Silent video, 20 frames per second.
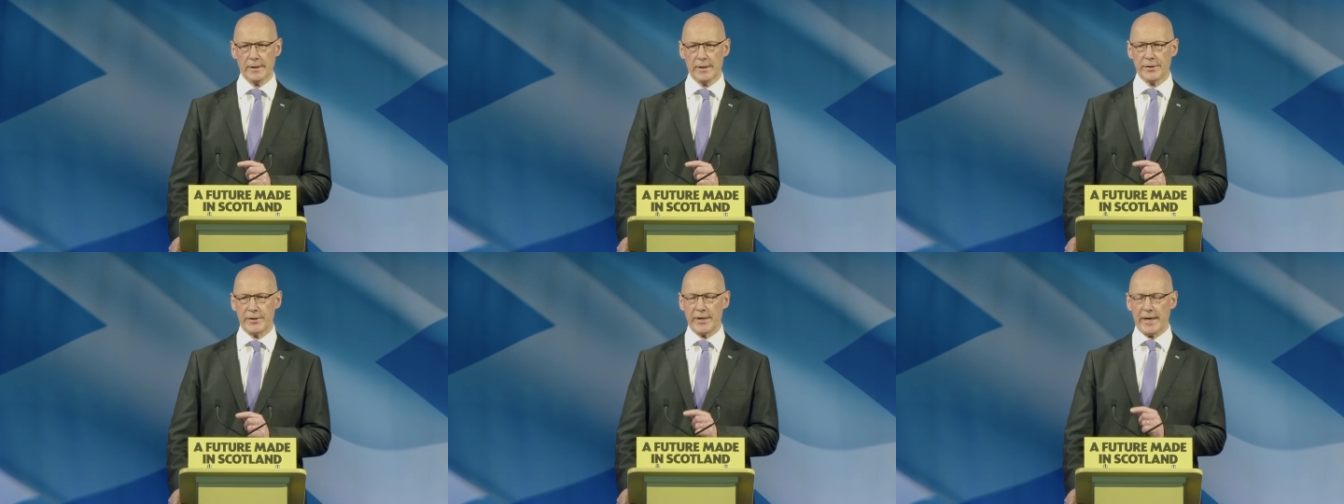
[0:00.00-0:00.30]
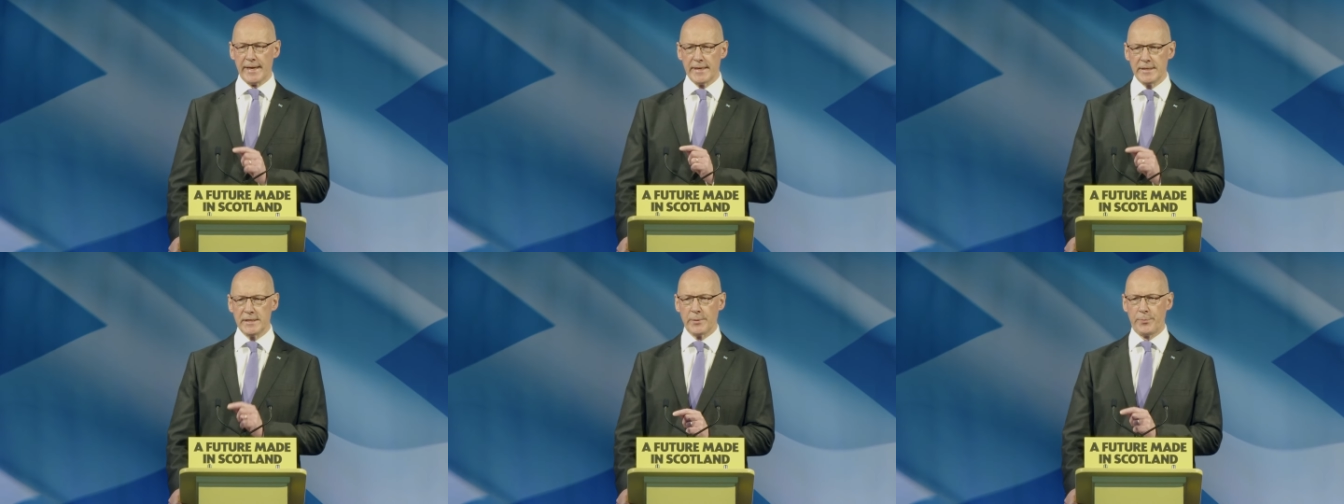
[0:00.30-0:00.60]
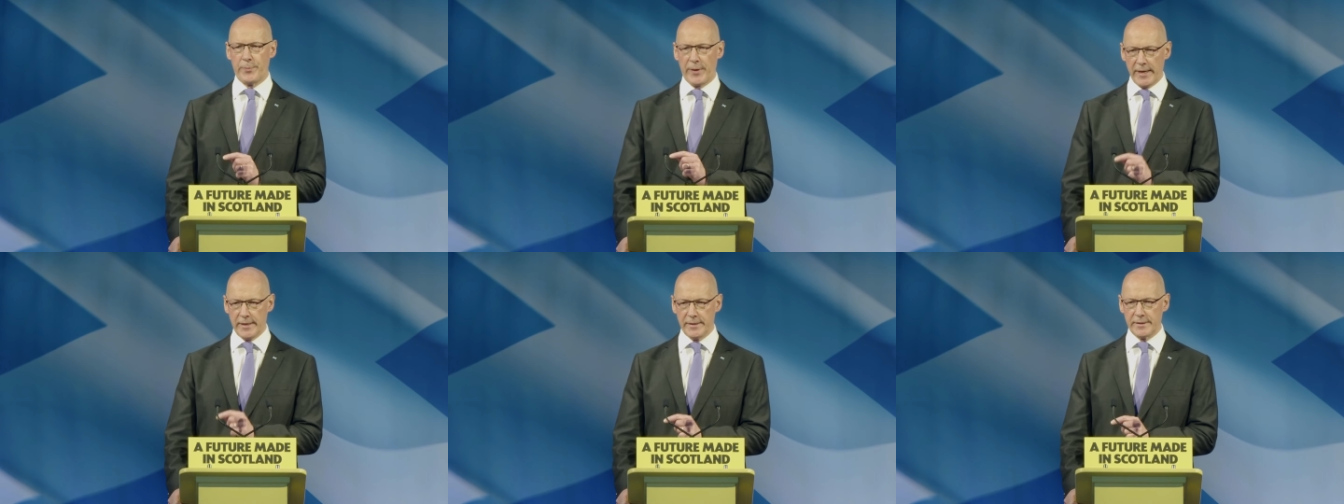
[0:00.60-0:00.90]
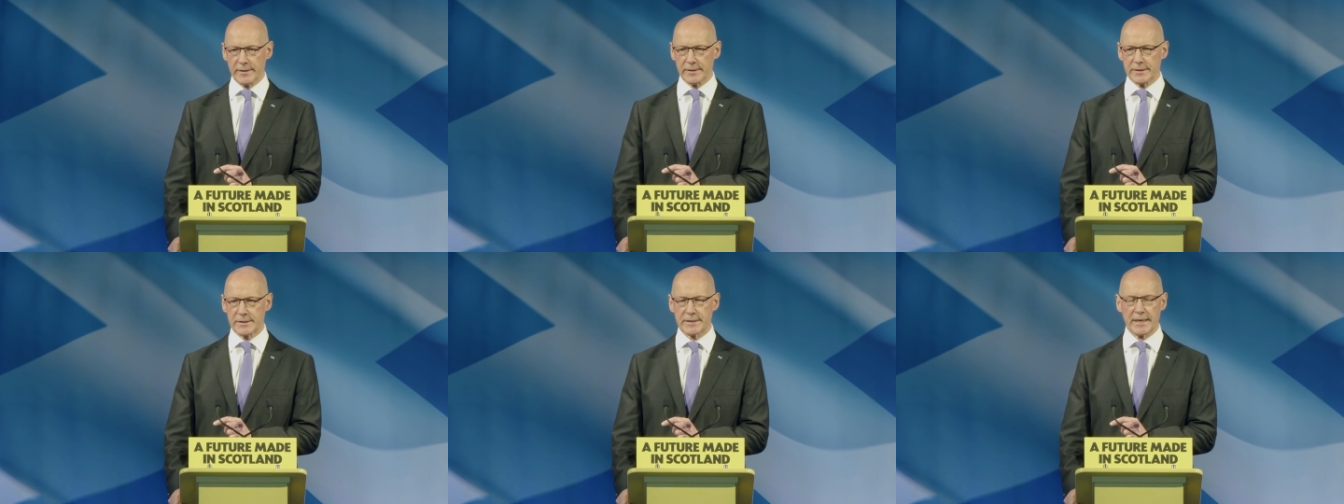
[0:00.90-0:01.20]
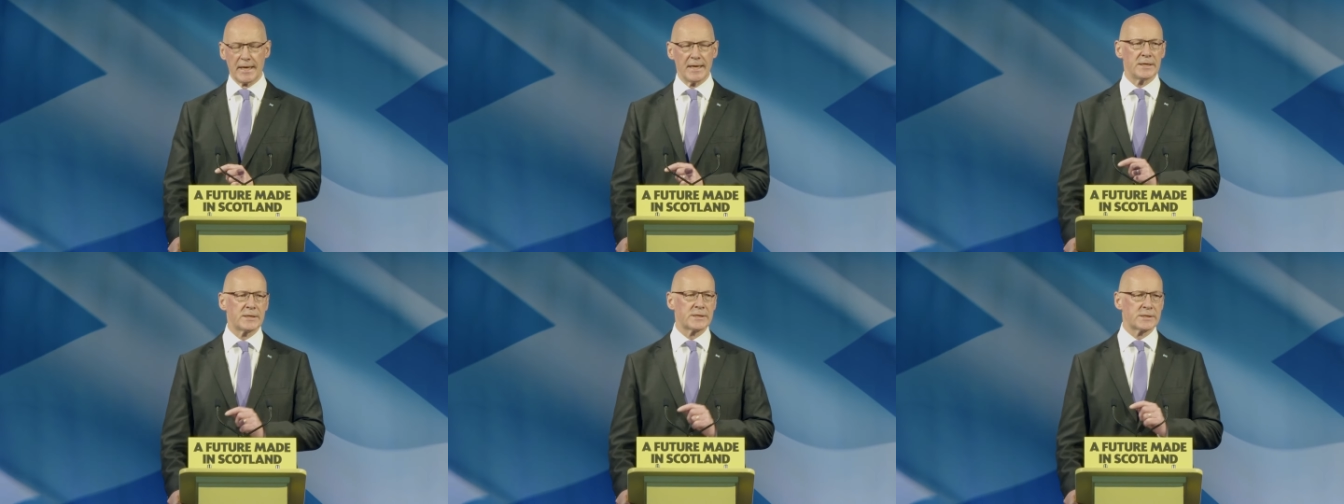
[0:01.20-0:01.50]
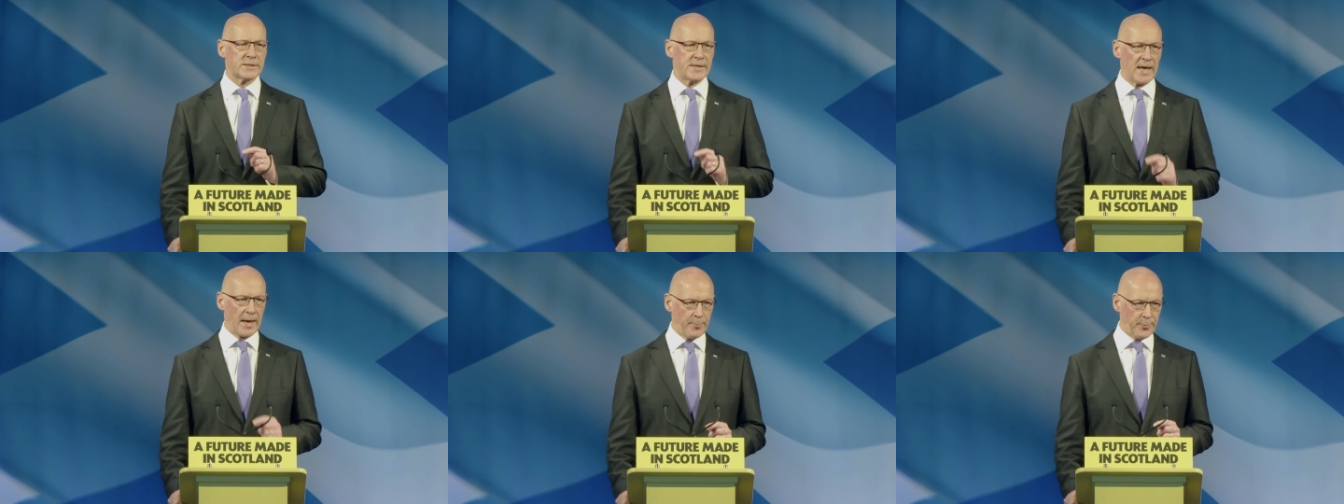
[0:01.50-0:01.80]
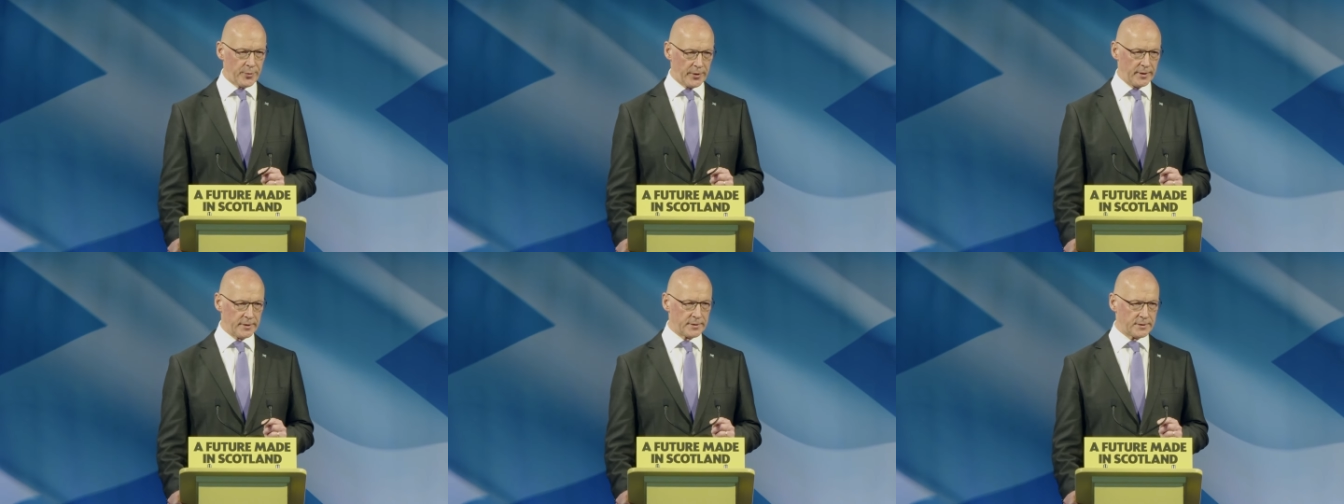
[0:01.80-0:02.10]
that independence is
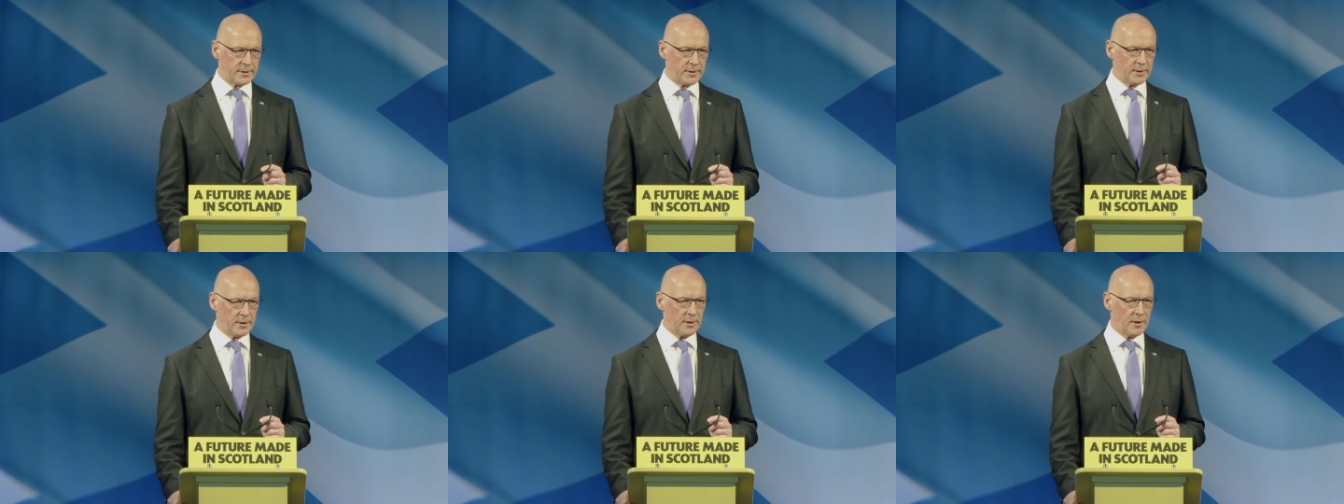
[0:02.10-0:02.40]
separate